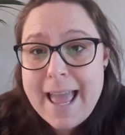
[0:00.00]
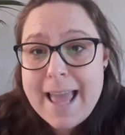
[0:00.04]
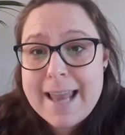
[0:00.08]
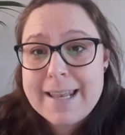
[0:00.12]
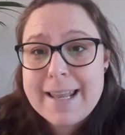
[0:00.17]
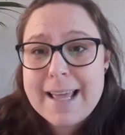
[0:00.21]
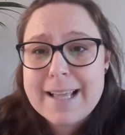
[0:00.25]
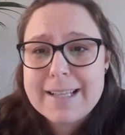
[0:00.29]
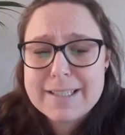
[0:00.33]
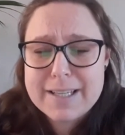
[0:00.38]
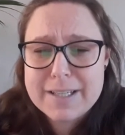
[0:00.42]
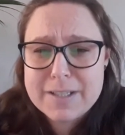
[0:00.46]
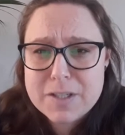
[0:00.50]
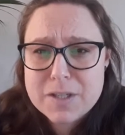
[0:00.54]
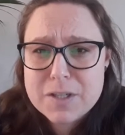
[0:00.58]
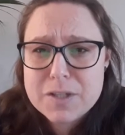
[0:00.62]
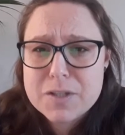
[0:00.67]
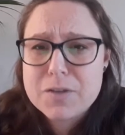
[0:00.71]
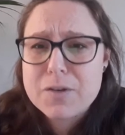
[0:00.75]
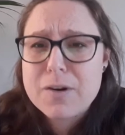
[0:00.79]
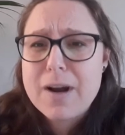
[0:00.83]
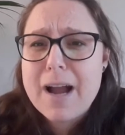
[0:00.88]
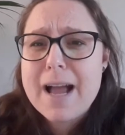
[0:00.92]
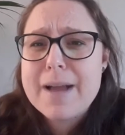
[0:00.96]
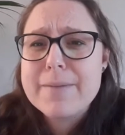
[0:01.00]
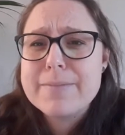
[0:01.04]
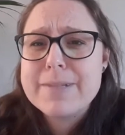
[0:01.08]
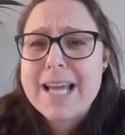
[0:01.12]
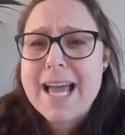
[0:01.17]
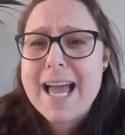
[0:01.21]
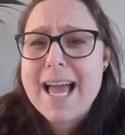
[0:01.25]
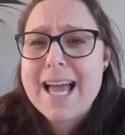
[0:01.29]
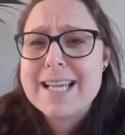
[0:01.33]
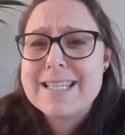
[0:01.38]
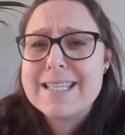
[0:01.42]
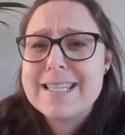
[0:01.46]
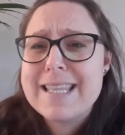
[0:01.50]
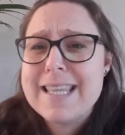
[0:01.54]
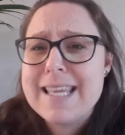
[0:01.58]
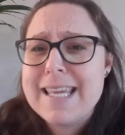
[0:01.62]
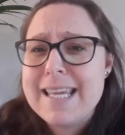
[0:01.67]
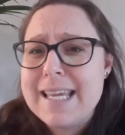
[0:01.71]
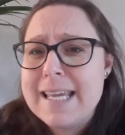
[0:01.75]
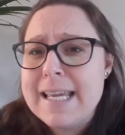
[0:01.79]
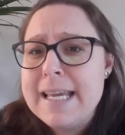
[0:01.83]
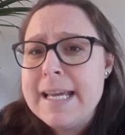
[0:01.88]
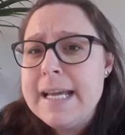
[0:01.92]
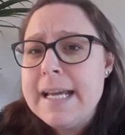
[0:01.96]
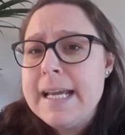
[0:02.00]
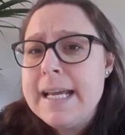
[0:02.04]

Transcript: and it's described as the